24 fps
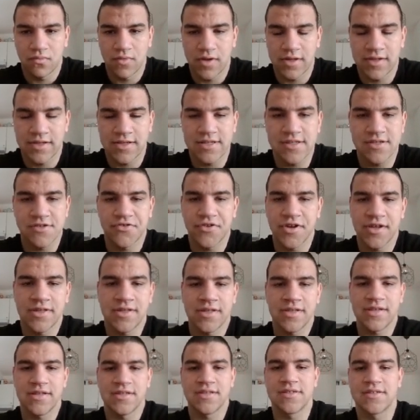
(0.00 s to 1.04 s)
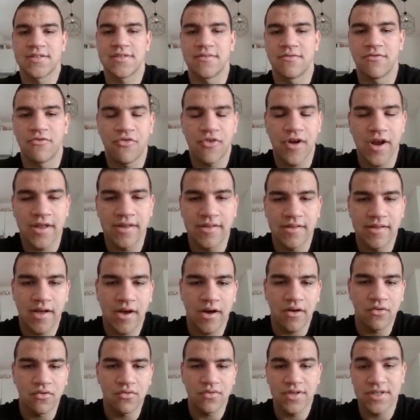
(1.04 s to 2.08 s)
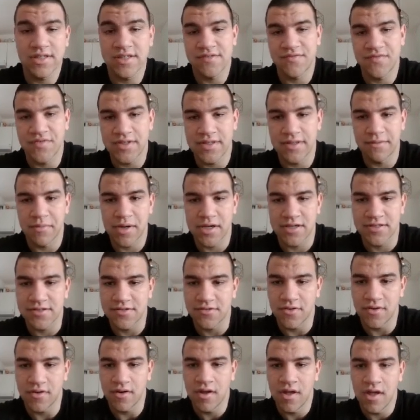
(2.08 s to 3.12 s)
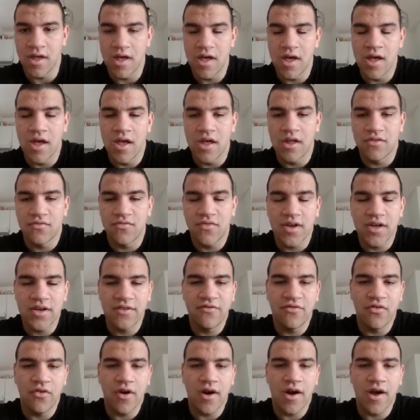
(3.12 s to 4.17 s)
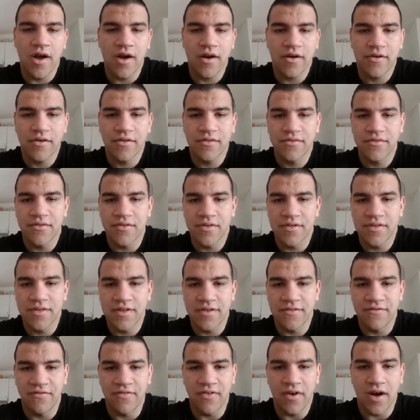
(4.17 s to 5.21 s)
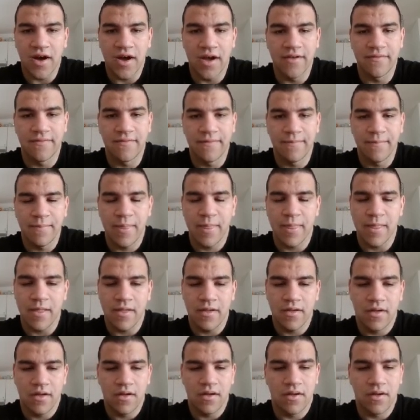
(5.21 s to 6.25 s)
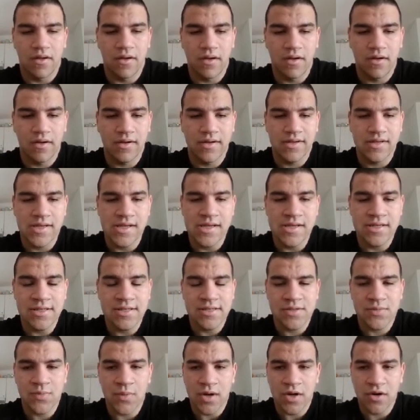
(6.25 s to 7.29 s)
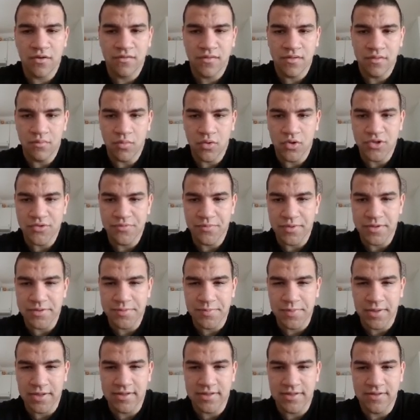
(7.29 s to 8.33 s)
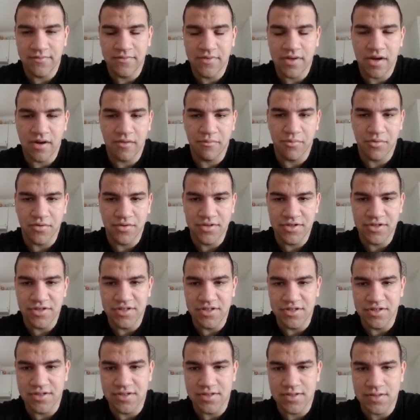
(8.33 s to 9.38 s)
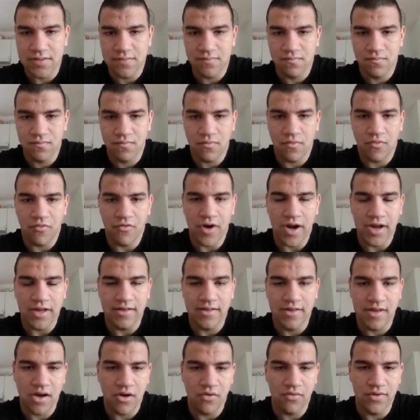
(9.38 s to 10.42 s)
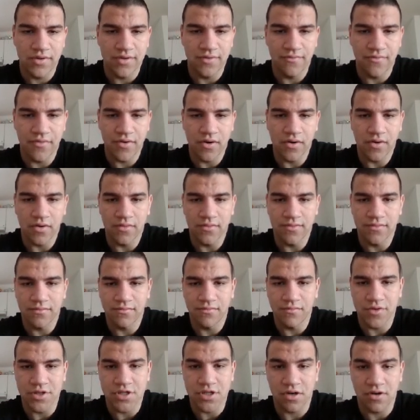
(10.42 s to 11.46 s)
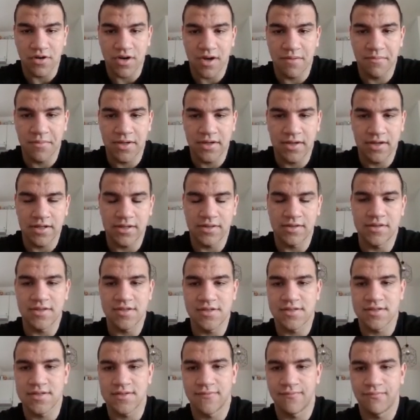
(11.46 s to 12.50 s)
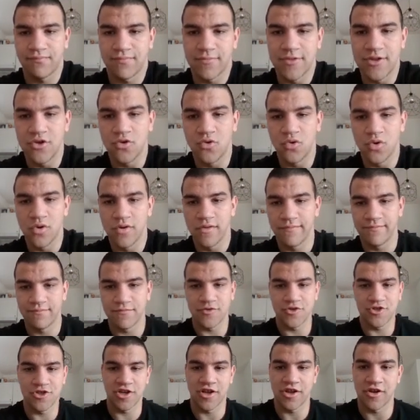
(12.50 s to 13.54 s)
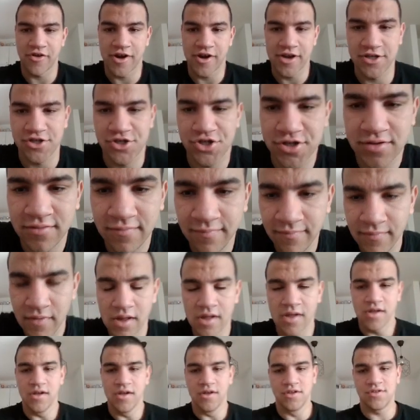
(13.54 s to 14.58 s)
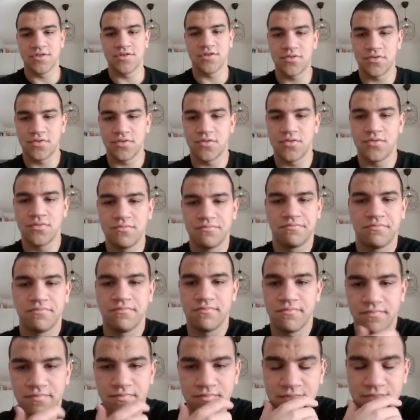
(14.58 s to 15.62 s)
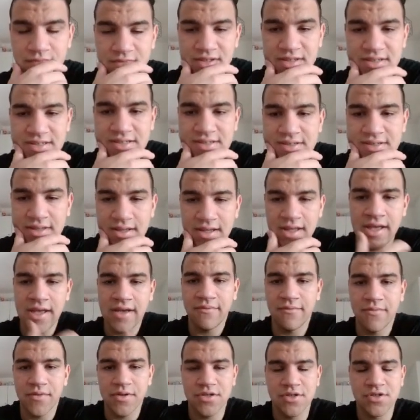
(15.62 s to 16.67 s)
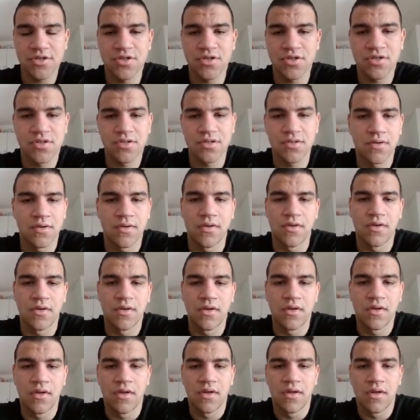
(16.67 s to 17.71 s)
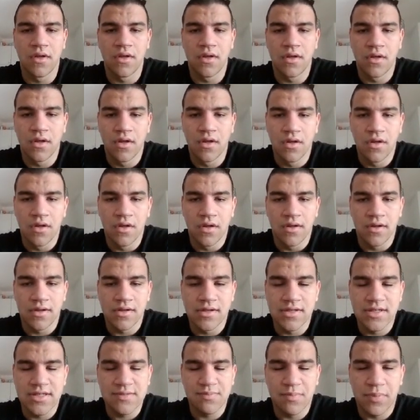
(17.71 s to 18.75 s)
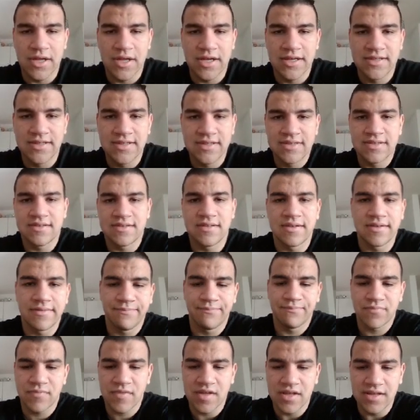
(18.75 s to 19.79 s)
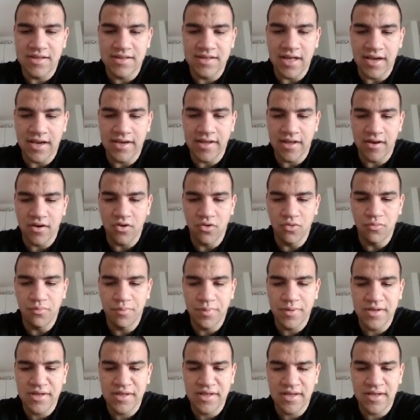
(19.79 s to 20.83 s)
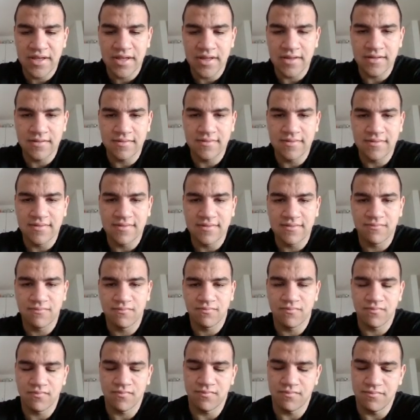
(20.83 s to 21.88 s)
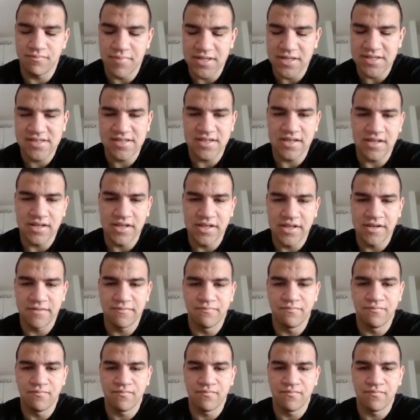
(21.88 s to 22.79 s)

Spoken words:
And his rating is right now, he's FIDE Master, 2435. He is one of the most prospective young prodigies right now in the world, which are coming in this new generation. So this is the game which is played in Italian opening, and basically